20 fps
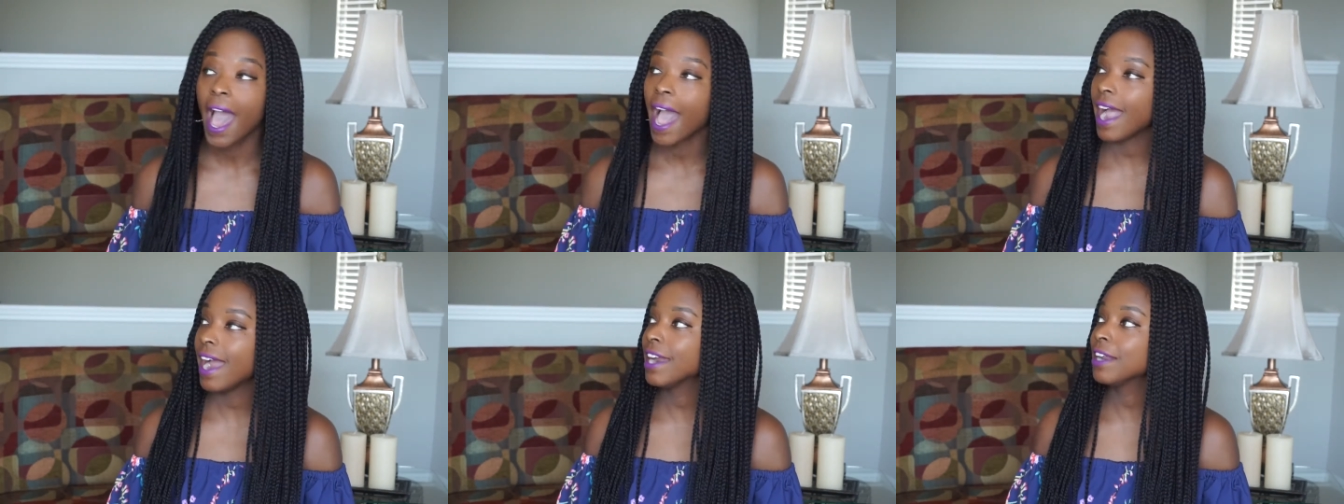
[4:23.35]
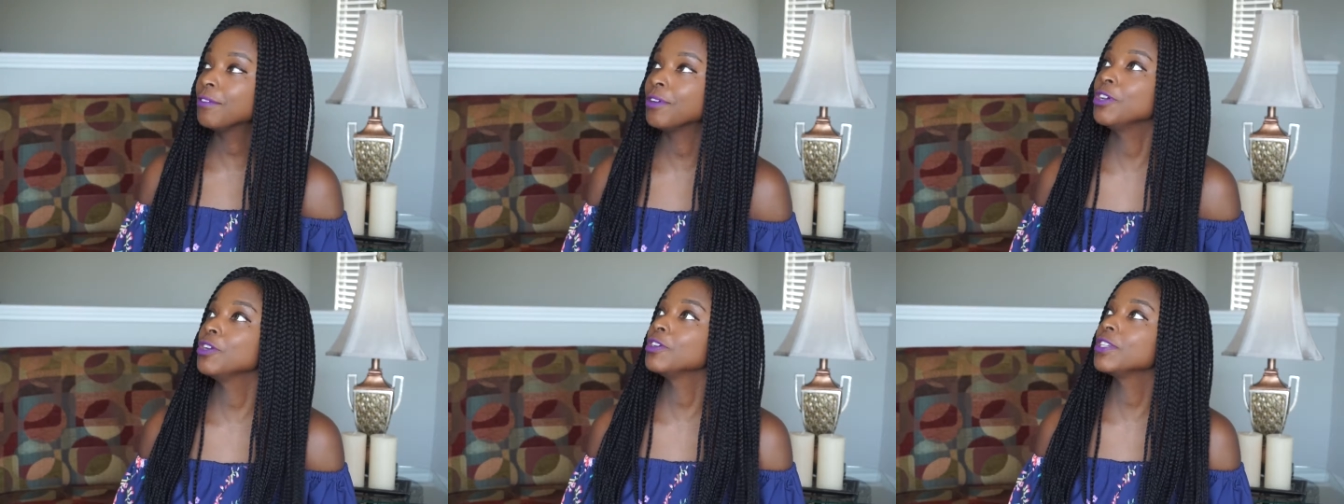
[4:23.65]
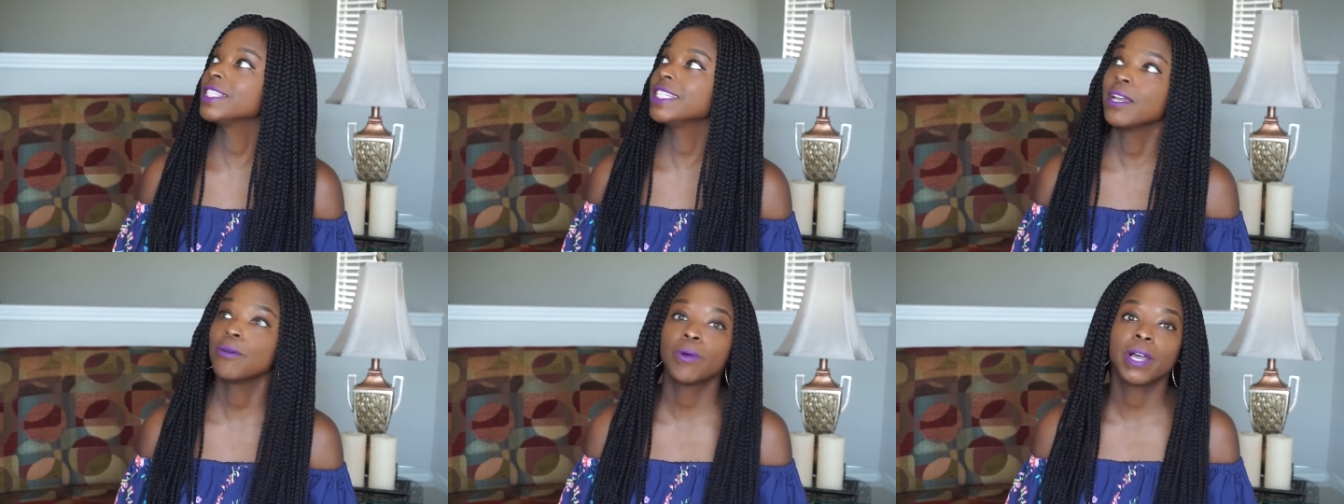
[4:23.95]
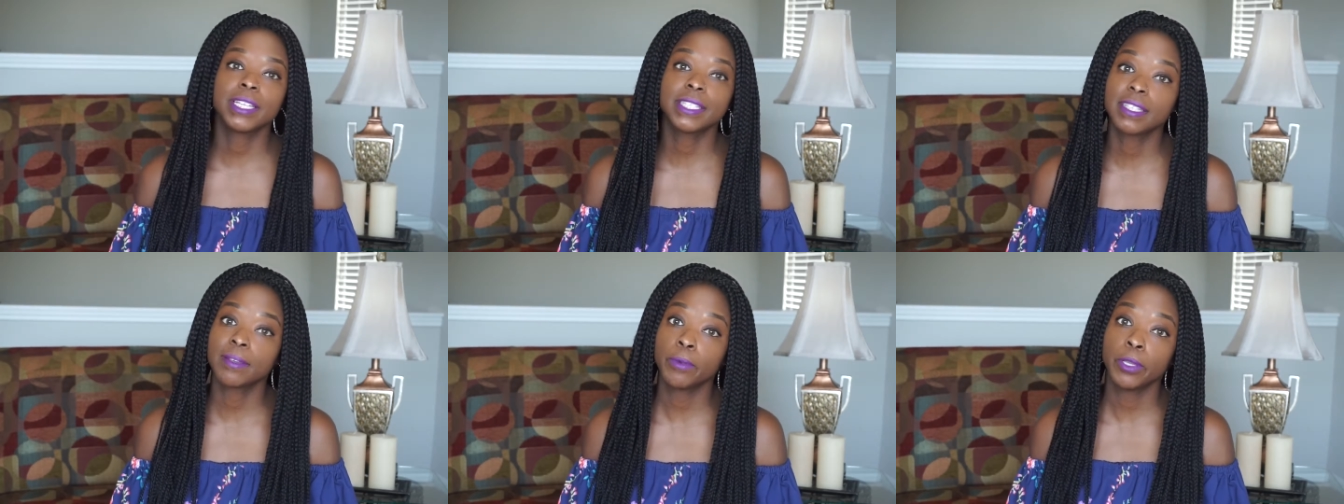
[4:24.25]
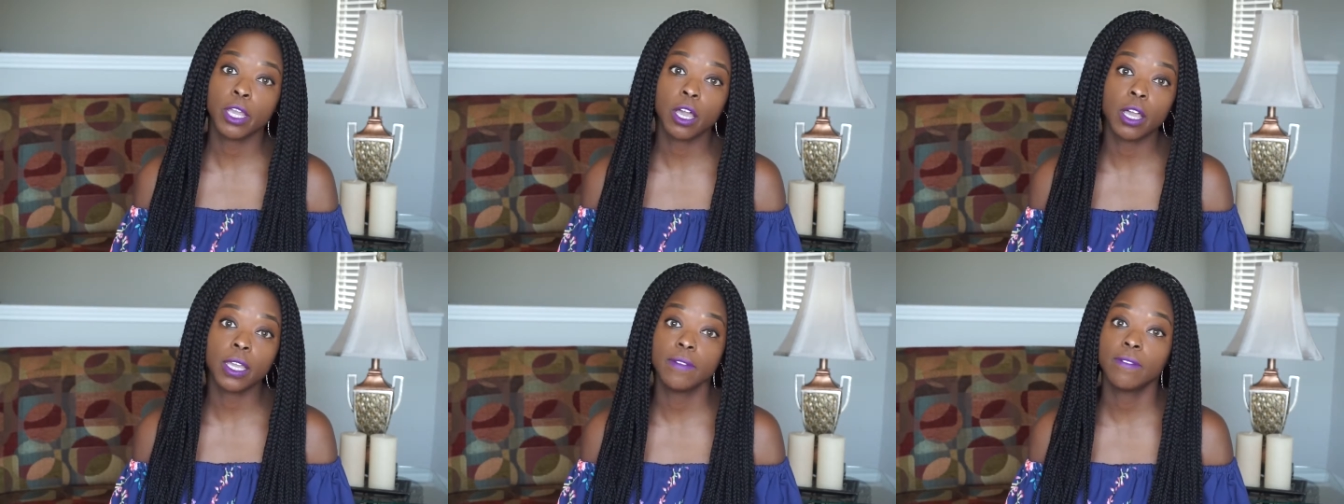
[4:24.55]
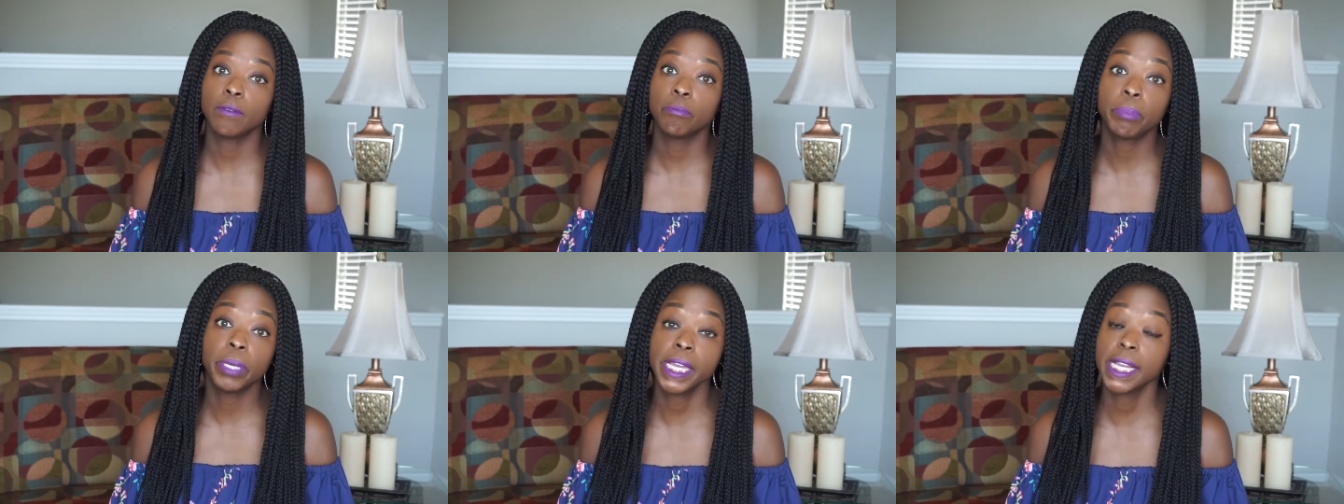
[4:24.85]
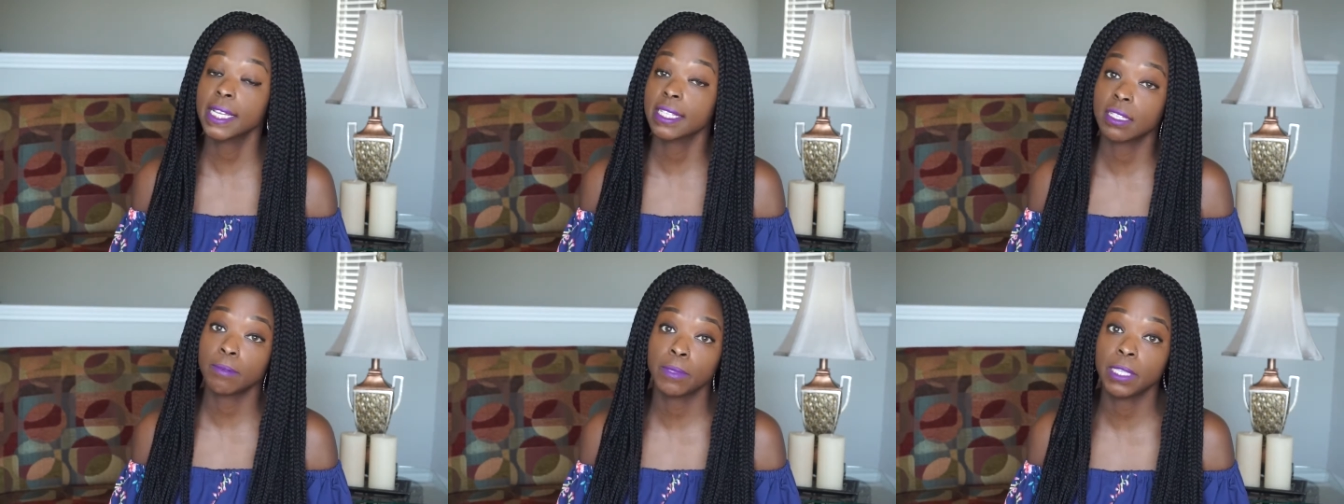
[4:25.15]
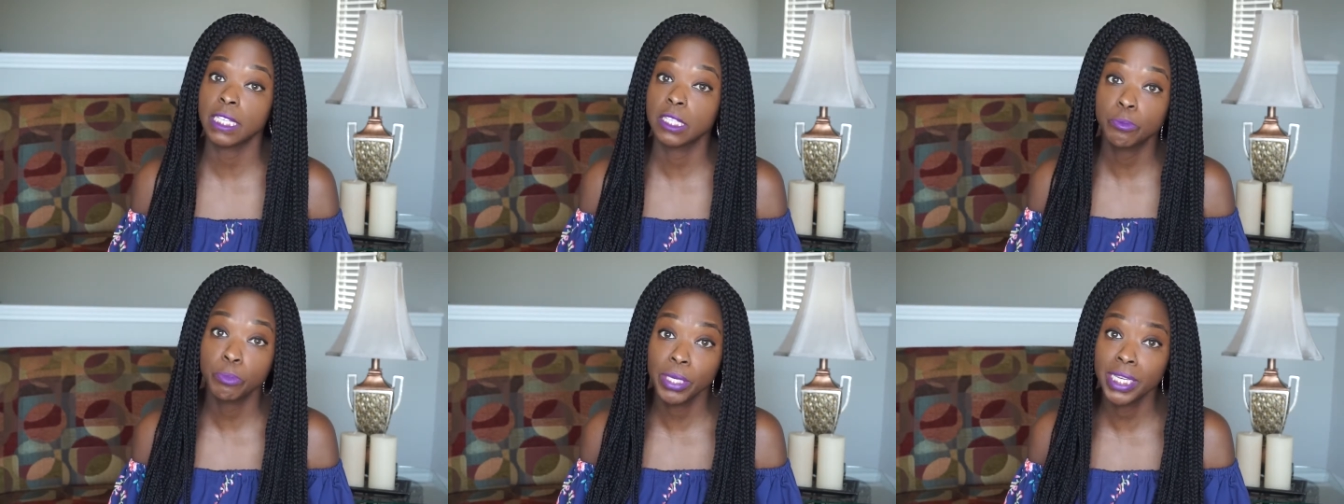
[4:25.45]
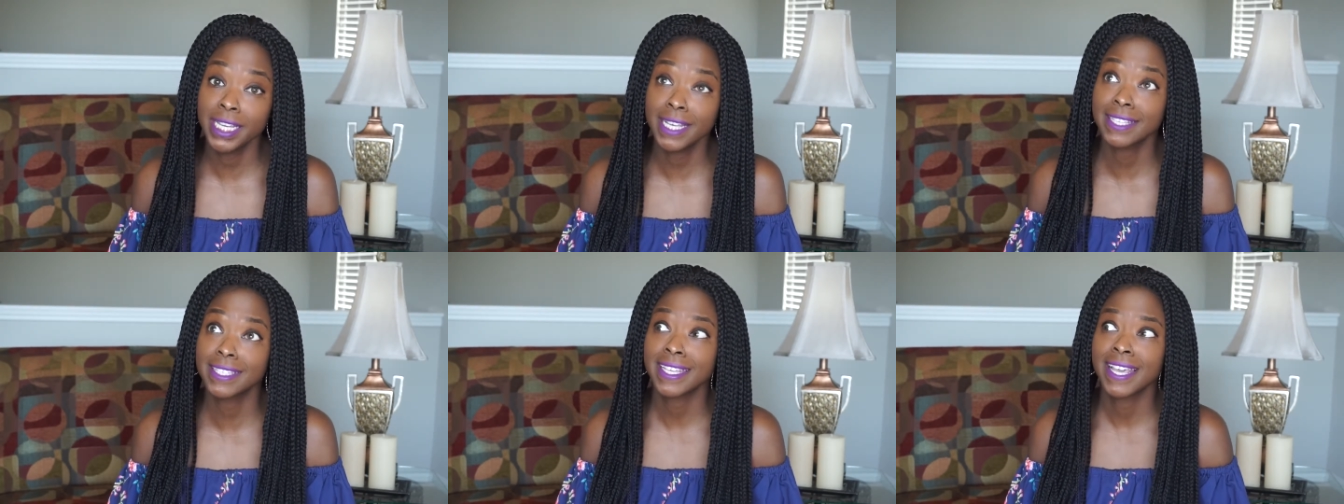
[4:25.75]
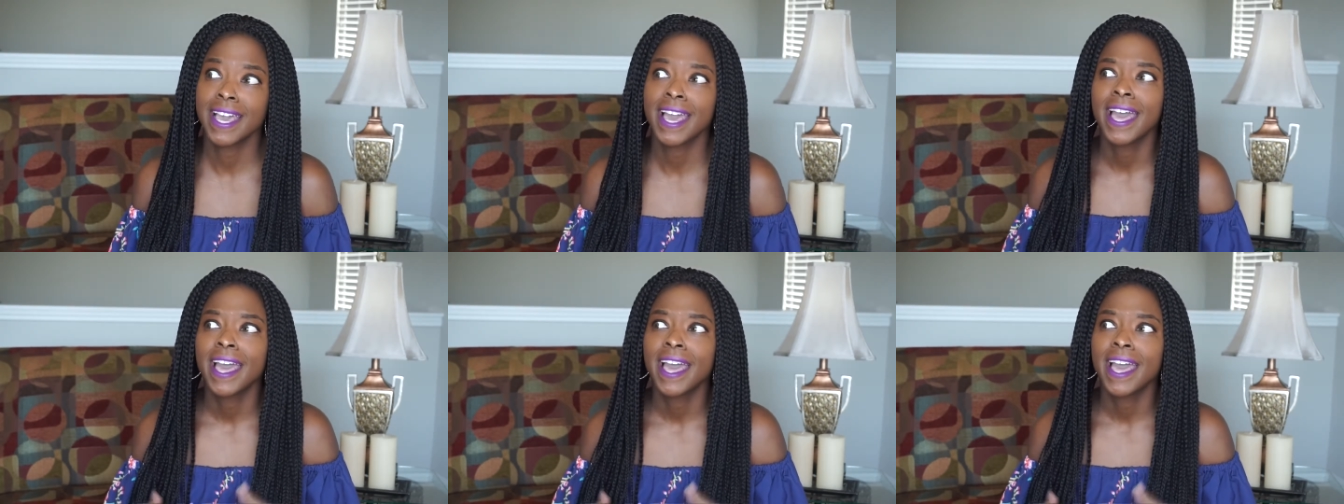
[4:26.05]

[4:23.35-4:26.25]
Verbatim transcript: I don't understand why some of y'all even pick some of these pics,